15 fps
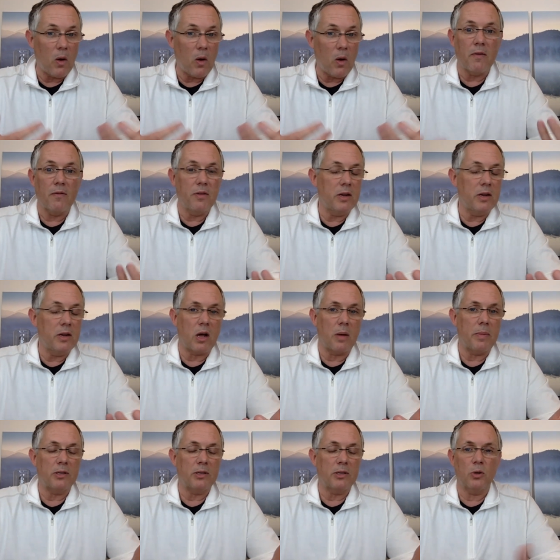I'll have a video
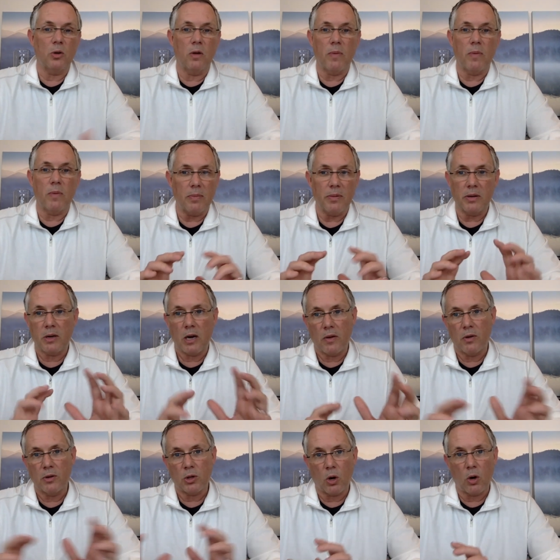coming soon about that
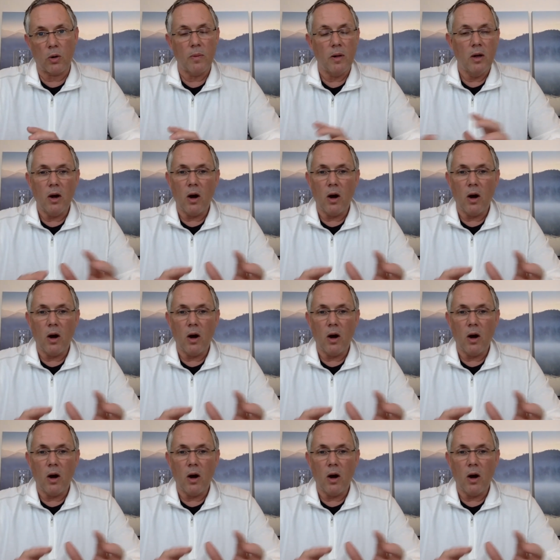covers her,